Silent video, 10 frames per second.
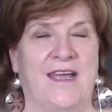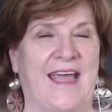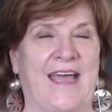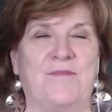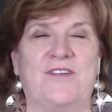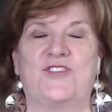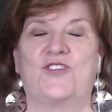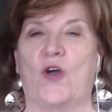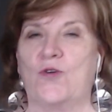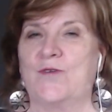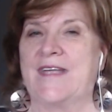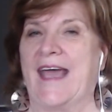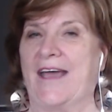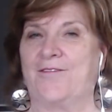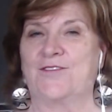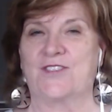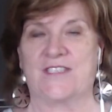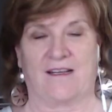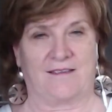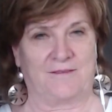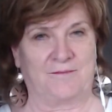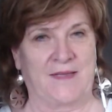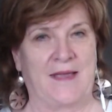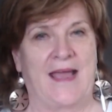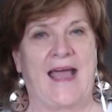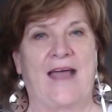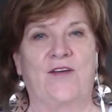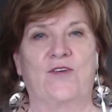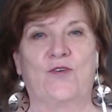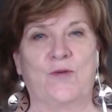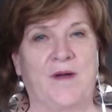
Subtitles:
And we don't have to sell. Who am